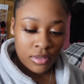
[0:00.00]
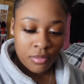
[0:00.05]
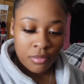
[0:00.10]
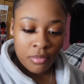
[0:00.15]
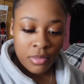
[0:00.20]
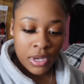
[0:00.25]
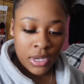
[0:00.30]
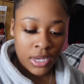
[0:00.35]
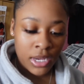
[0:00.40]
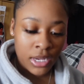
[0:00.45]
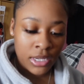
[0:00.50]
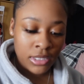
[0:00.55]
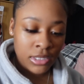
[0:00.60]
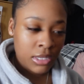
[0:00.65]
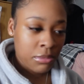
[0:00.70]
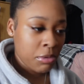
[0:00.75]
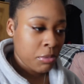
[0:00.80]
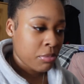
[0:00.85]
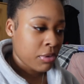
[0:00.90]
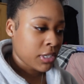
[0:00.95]
Oh my gosh,
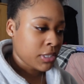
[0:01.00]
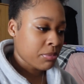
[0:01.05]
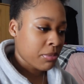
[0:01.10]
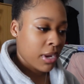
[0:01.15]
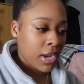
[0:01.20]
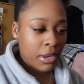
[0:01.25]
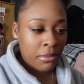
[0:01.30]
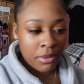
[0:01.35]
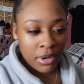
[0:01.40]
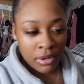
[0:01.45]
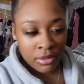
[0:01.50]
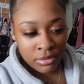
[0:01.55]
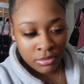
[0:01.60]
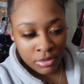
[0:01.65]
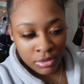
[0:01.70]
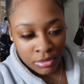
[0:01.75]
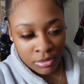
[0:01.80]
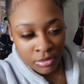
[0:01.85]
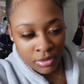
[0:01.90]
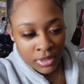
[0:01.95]
let me brush my eyebrows
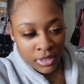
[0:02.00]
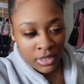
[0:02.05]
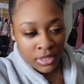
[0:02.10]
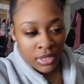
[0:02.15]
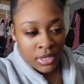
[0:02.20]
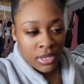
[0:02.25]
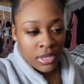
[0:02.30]
real quick.